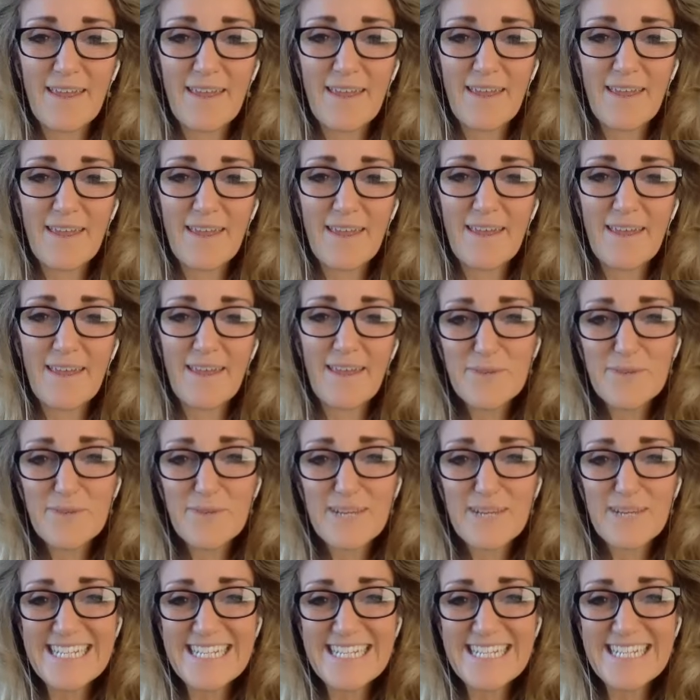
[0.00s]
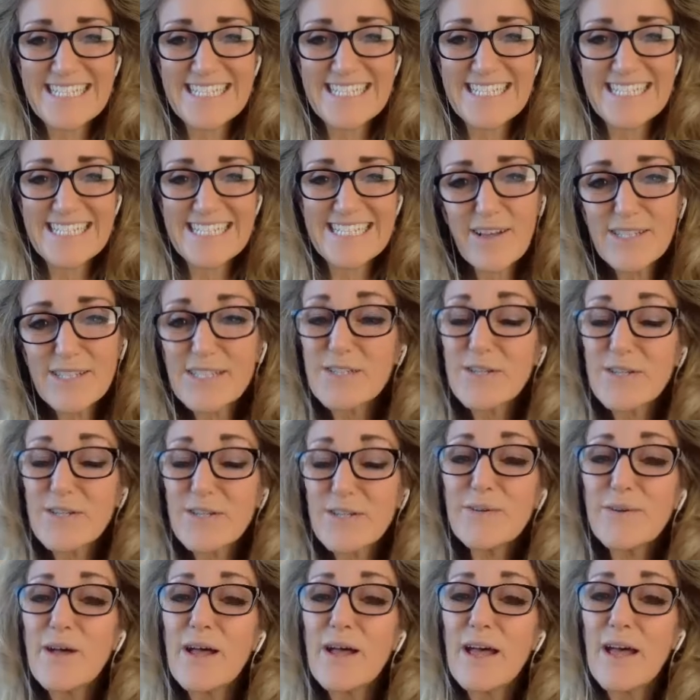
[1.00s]
Dr. Wiggins is
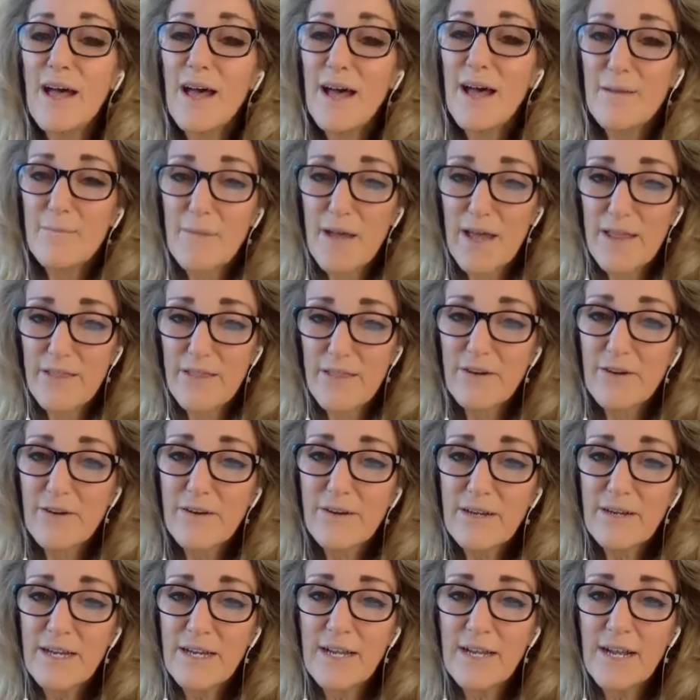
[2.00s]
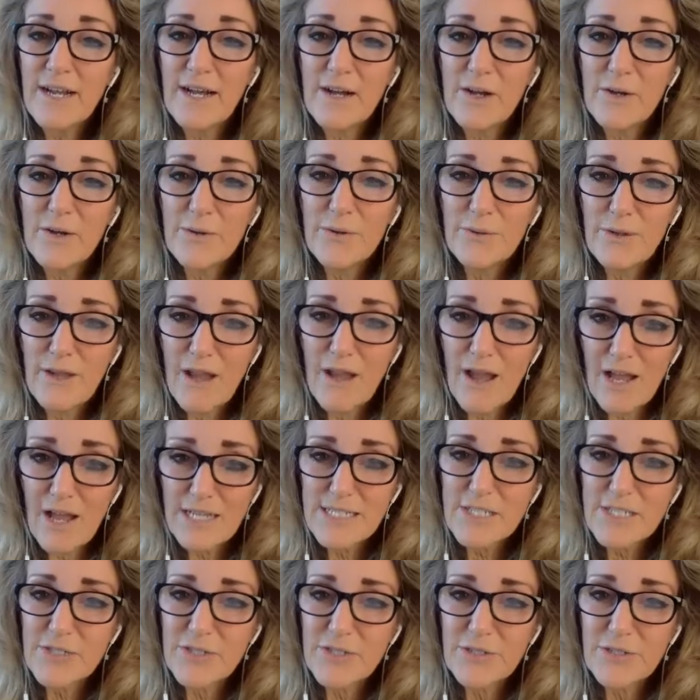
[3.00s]
also a mother who
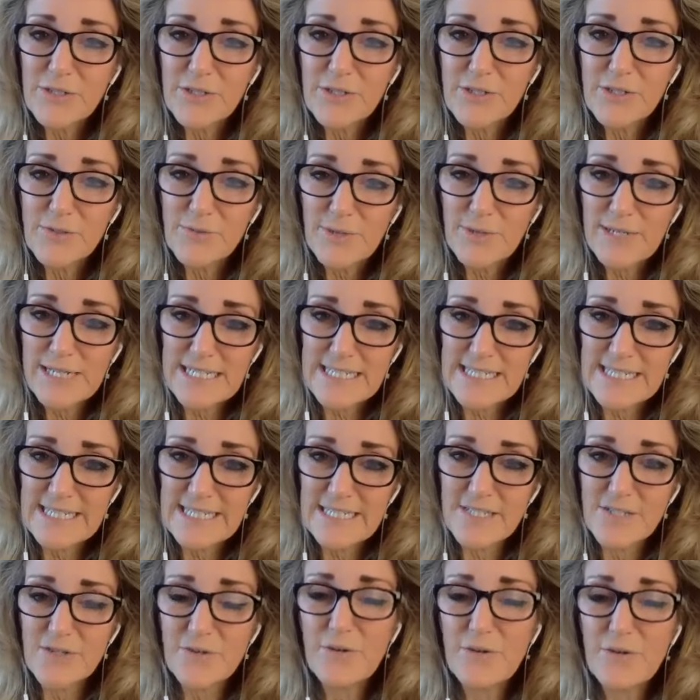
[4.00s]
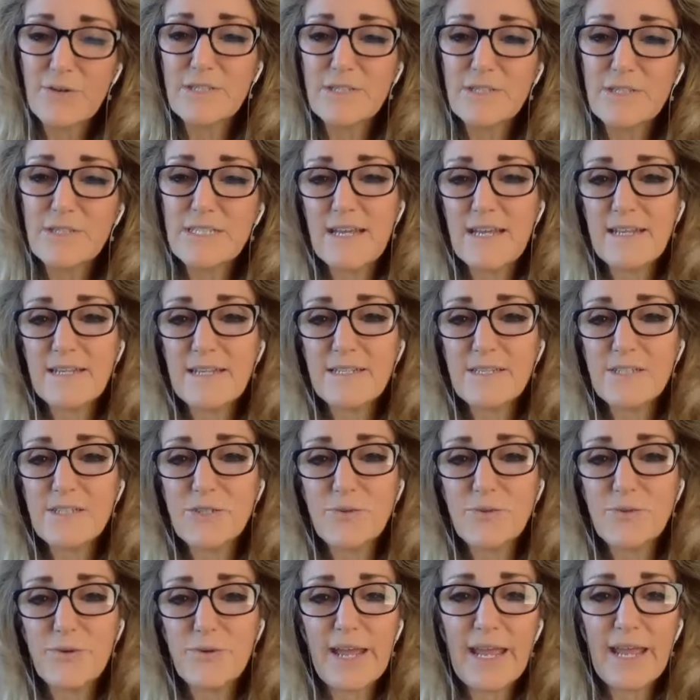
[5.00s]
lost her 26-year-old son to
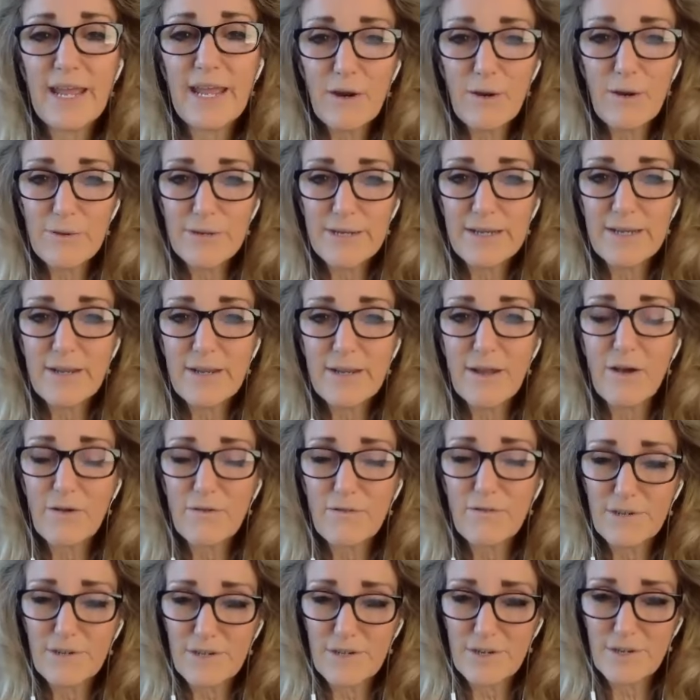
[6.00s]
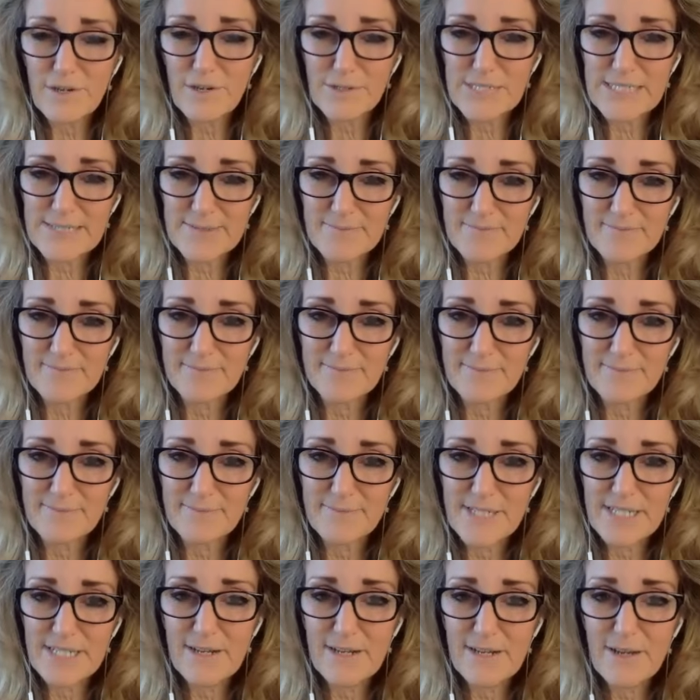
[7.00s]
a heroin overdose.
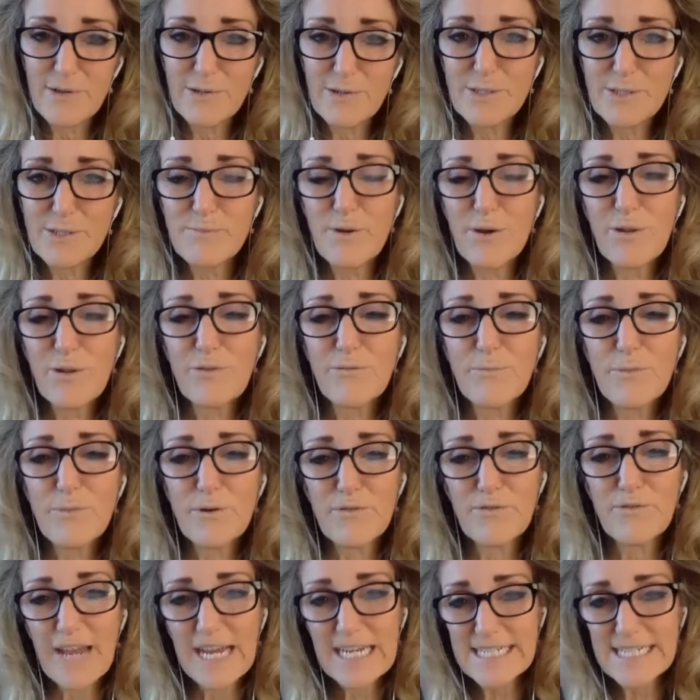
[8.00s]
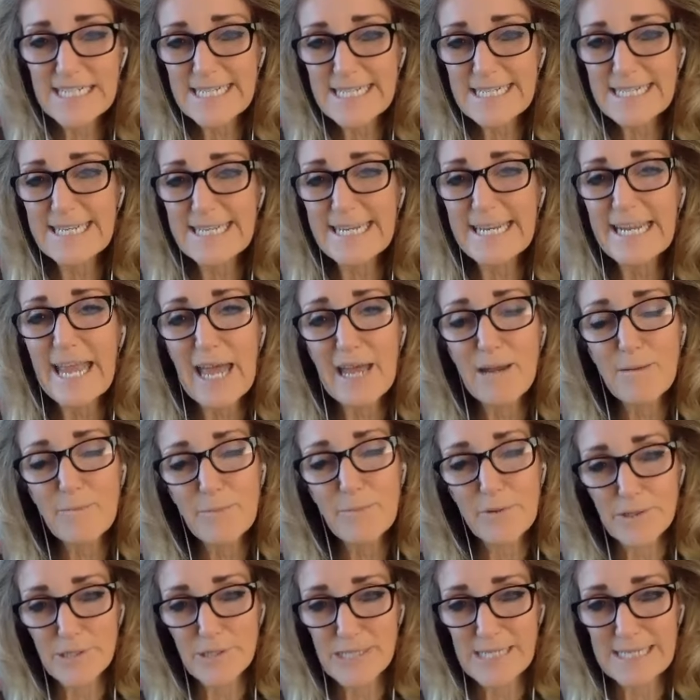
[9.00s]
She knows both professionally and
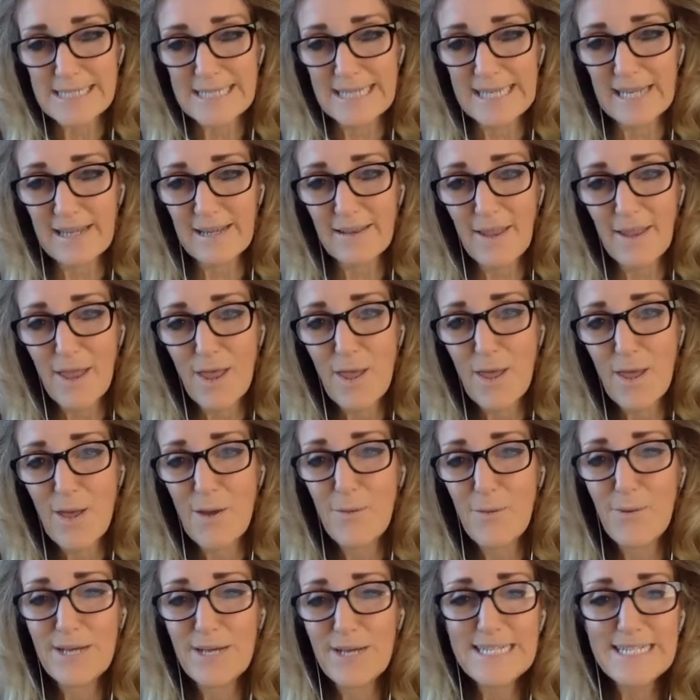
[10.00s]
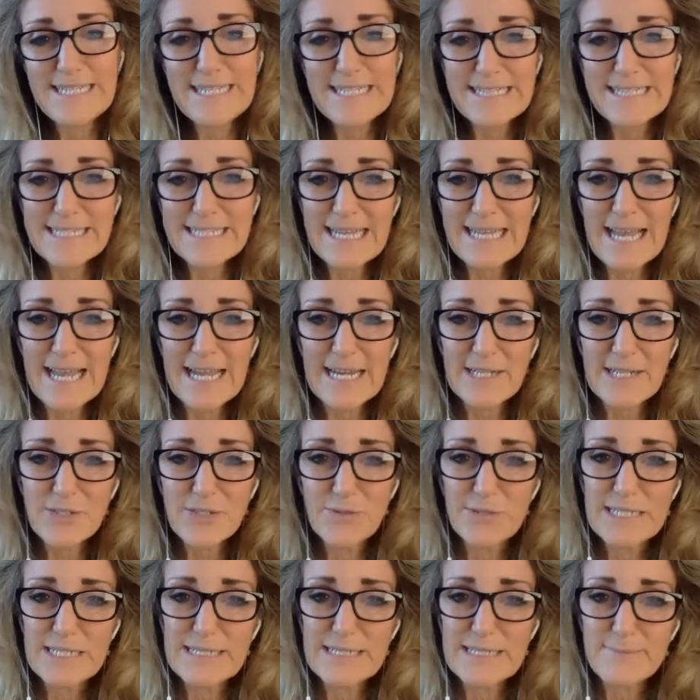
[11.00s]
personally what it is like
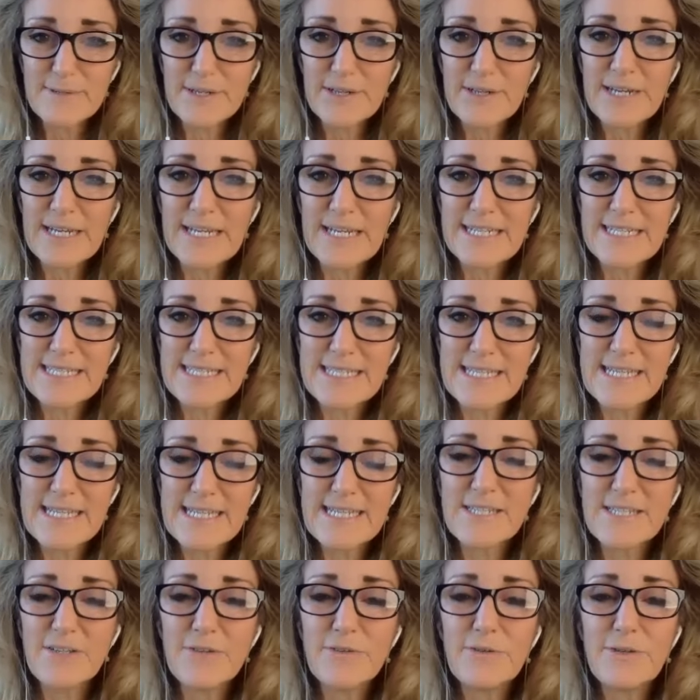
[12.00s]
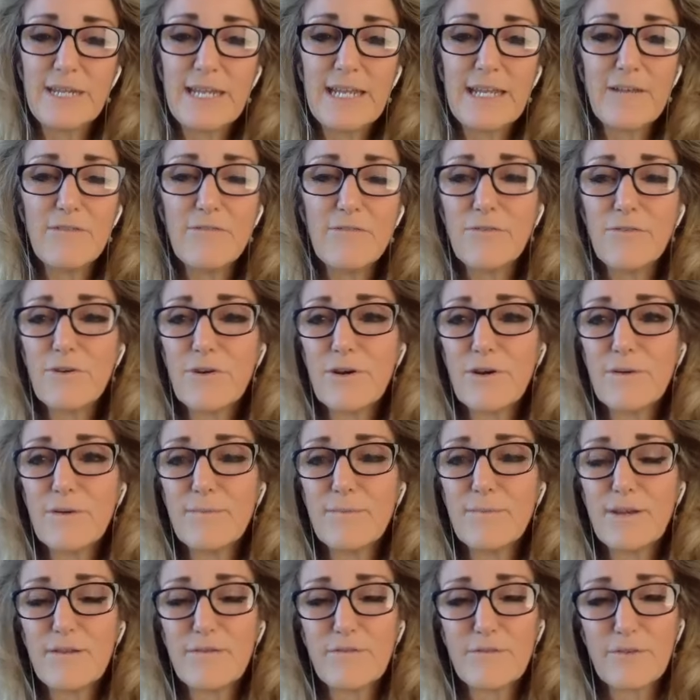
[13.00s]
to experience this unique form
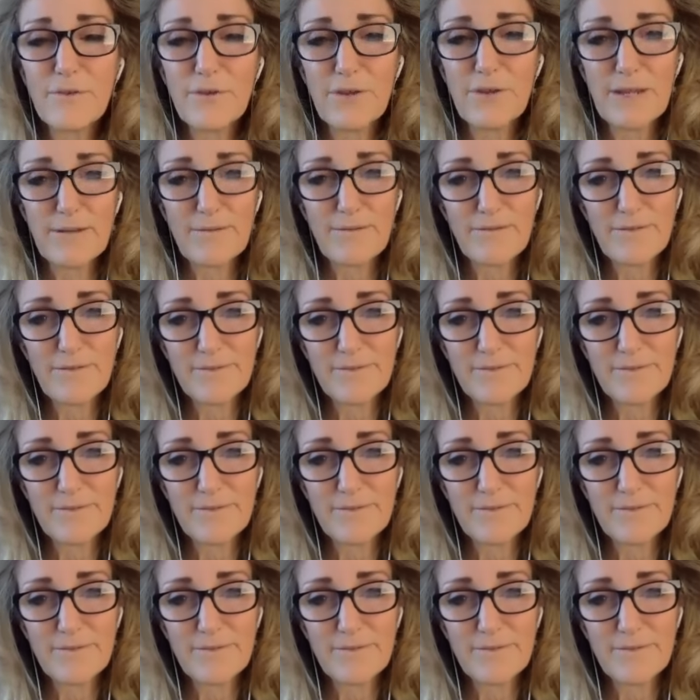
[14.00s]
of grief.